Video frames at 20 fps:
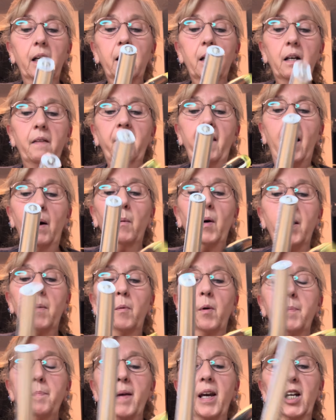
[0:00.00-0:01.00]
and that way
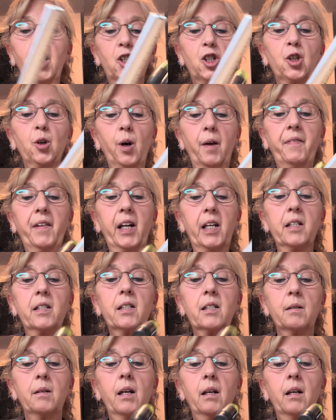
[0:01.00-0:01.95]
we make sure that it's